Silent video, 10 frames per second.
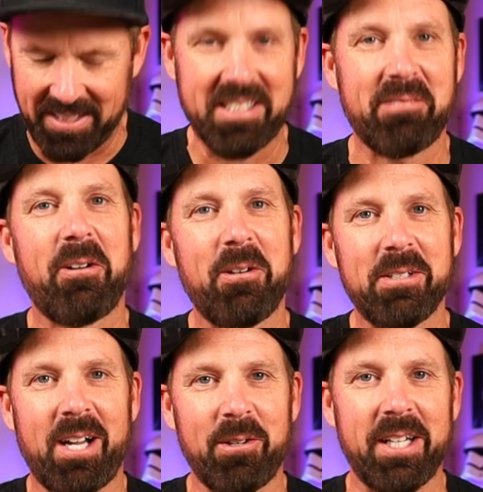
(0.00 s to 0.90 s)
As far
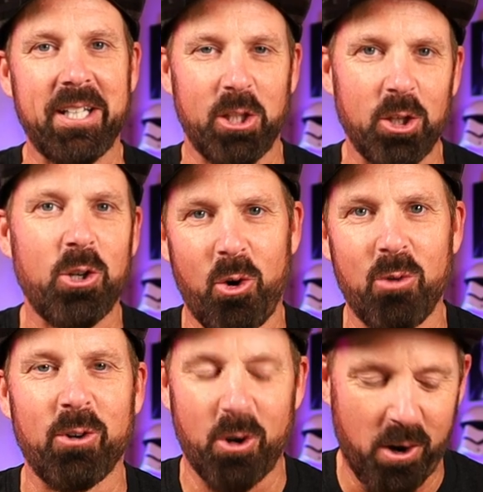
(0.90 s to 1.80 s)
as how they look
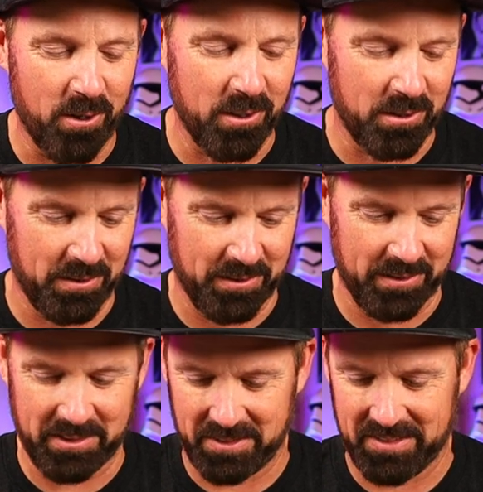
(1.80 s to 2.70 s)
overall,
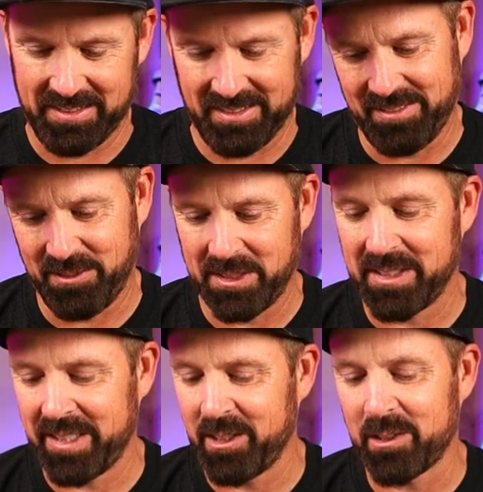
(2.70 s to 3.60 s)
I mean,
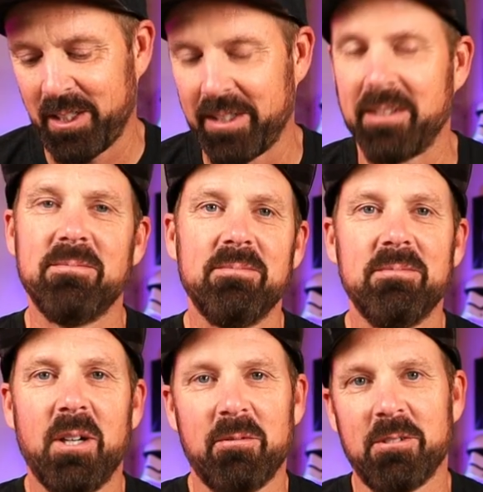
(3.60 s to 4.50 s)
they look like
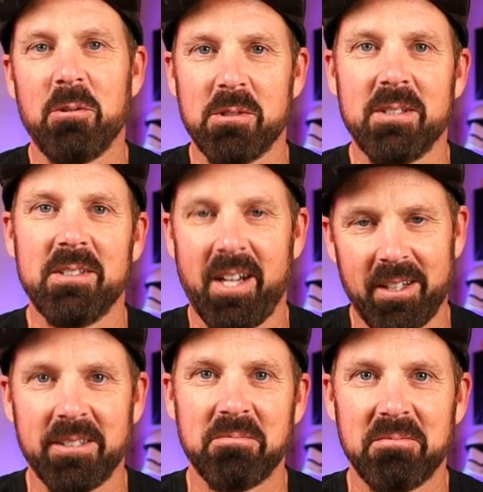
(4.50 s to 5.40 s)
a frozen
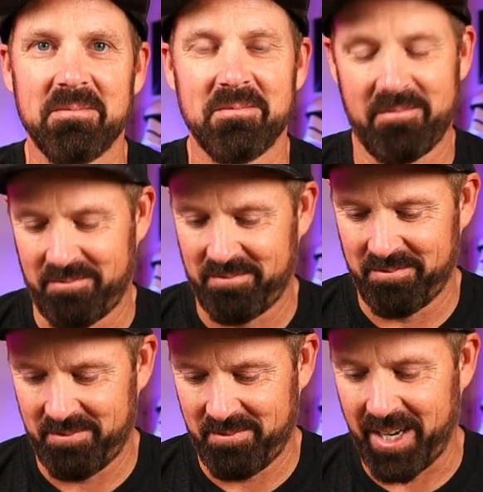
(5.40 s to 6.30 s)
nugget.
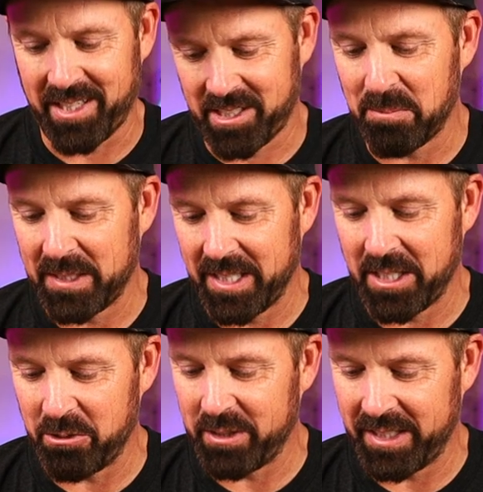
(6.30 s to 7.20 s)
Not something
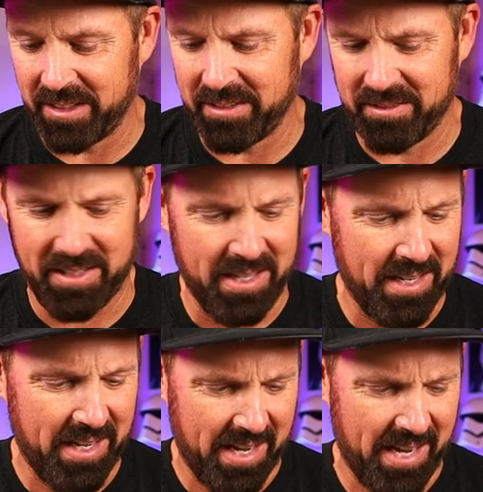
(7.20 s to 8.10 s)
that you'd get
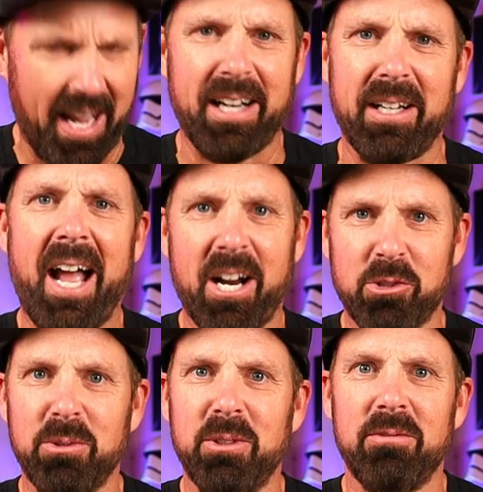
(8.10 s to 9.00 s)
at an
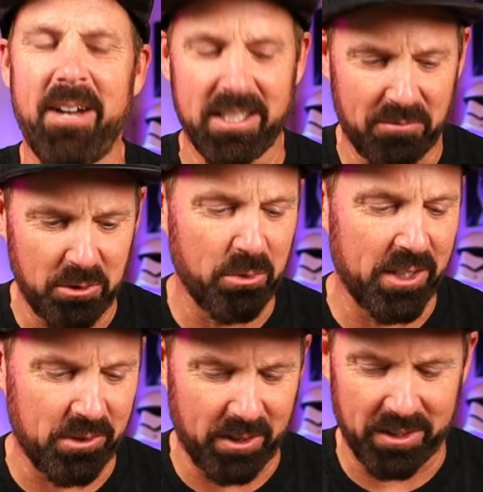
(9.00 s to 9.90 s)
actual fast food
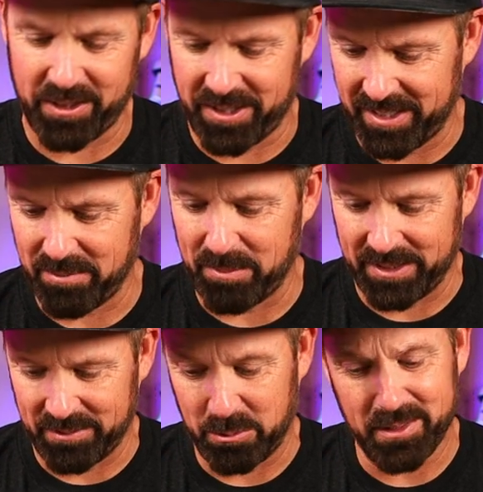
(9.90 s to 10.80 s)
restaurant or anything,
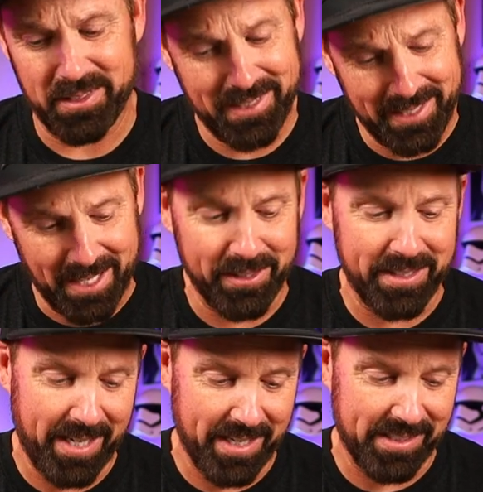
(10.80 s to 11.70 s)
but we'll see how the
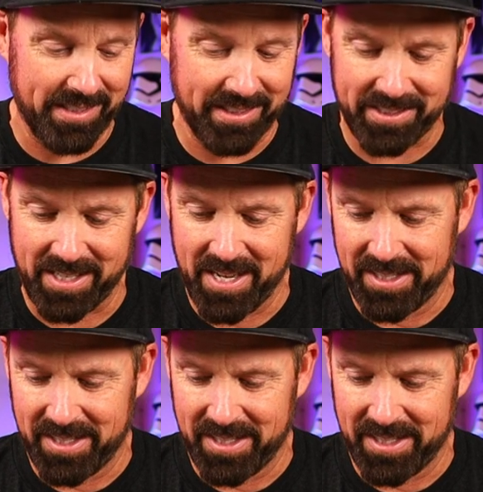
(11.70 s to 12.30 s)
taste is. I